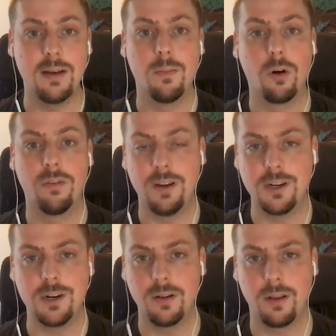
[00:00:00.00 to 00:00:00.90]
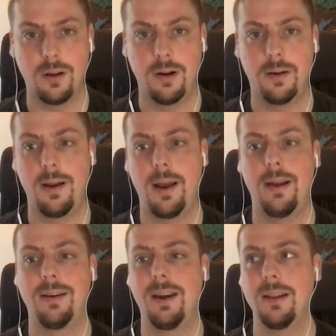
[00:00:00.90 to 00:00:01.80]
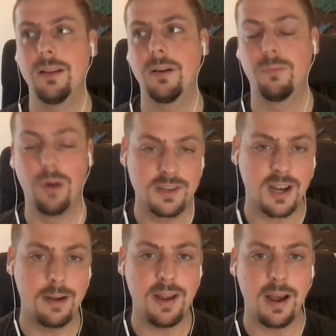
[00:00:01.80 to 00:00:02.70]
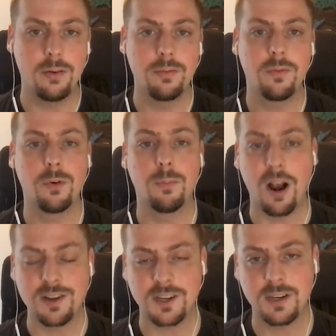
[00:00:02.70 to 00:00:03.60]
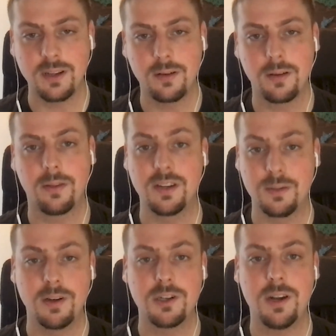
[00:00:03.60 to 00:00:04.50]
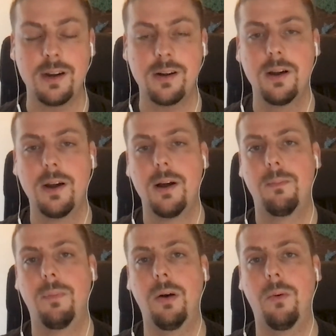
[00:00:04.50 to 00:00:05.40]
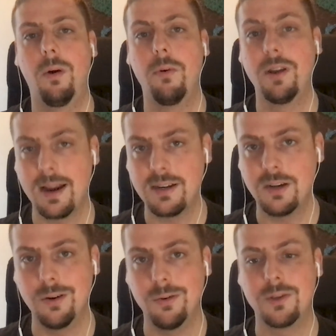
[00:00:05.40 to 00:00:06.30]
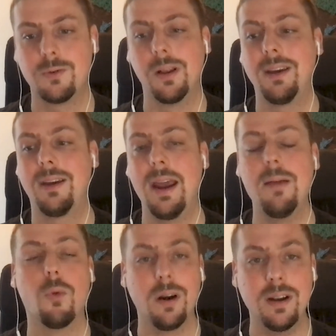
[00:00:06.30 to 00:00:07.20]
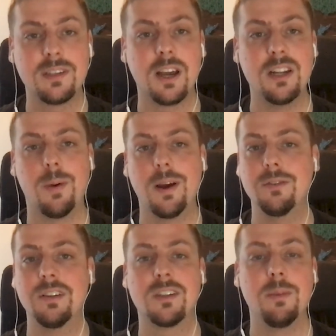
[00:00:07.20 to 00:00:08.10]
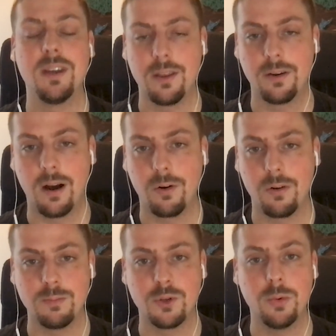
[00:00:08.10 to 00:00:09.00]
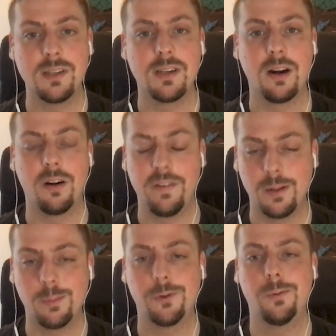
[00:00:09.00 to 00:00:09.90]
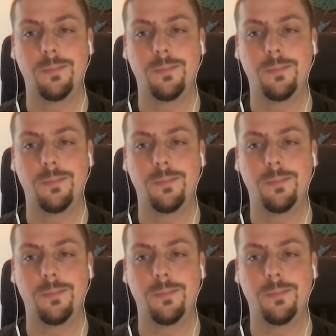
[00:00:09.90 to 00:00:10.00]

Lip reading: more efficient and getting the runtime down for processing this much data. But what we'd like to do is really gain more insights by using some of the other algorithm suites that are available.